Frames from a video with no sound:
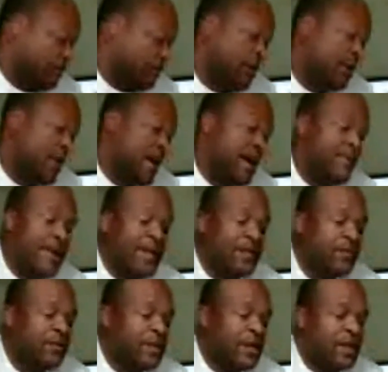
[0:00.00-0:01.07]
Yeah, I might
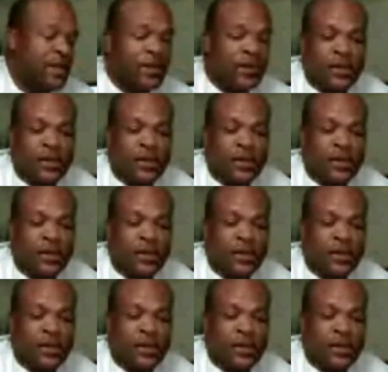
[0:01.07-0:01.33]
do that.